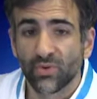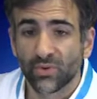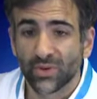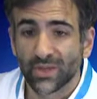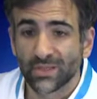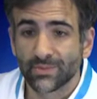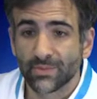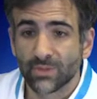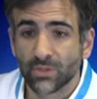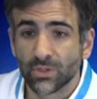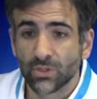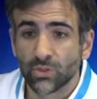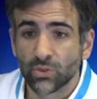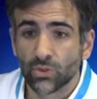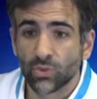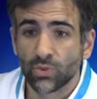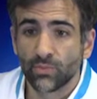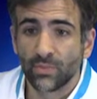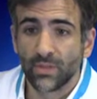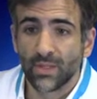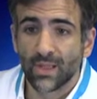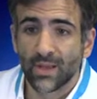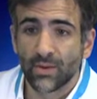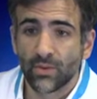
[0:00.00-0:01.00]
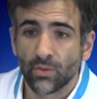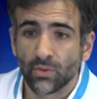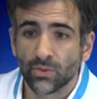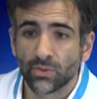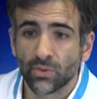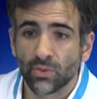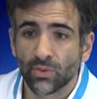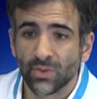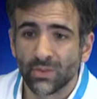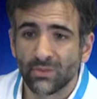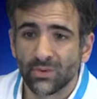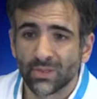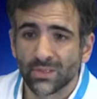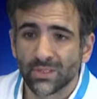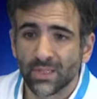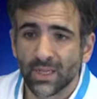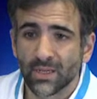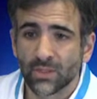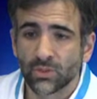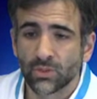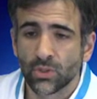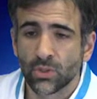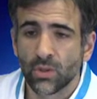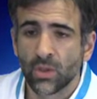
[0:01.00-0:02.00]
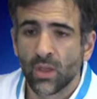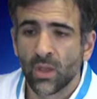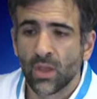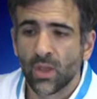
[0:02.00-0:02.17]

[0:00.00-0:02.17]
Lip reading: transplantation could be done also with resection.